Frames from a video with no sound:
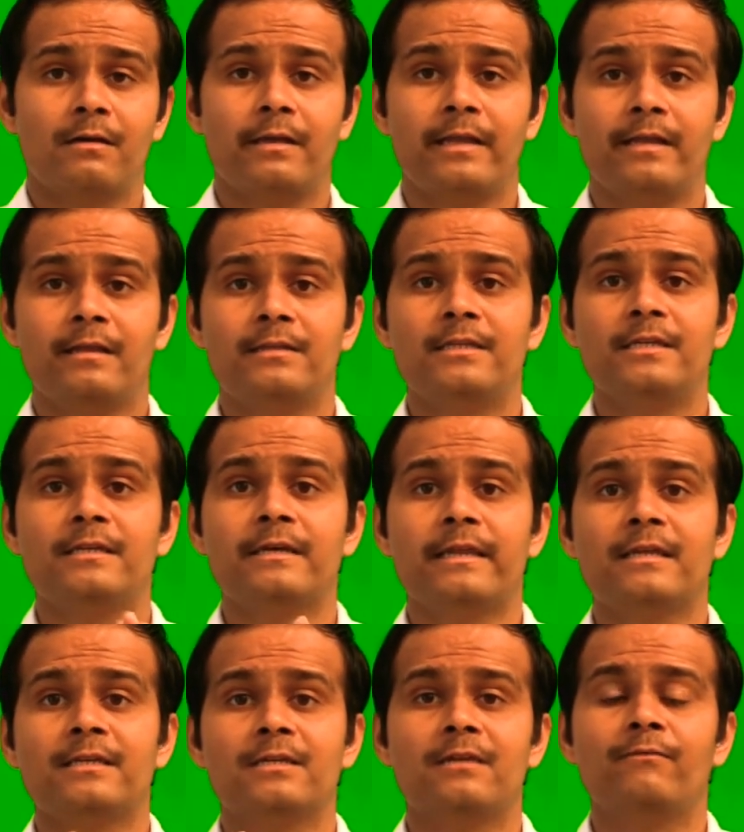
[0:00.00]
energy
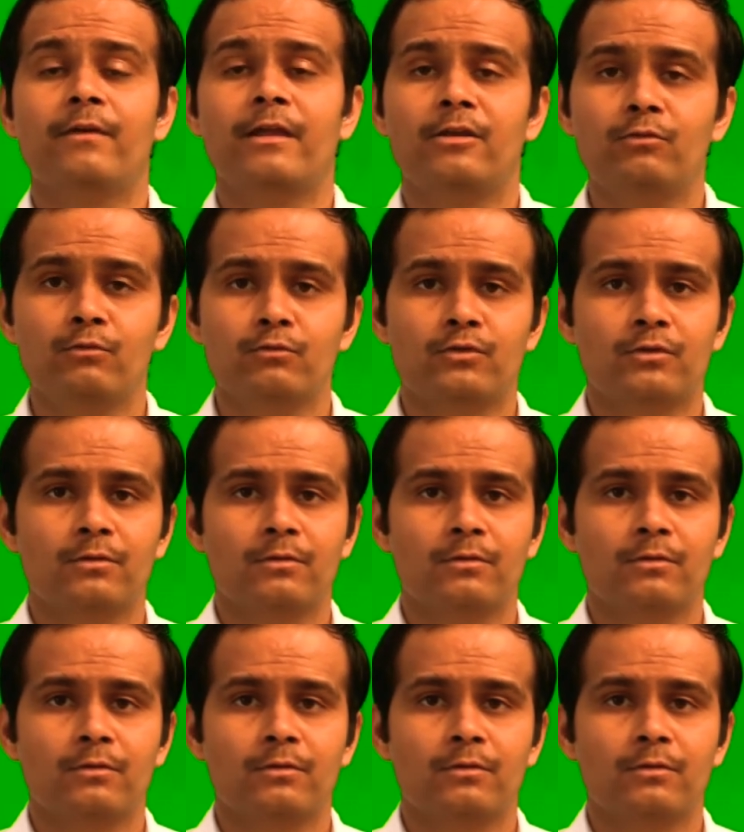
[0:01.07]
correction values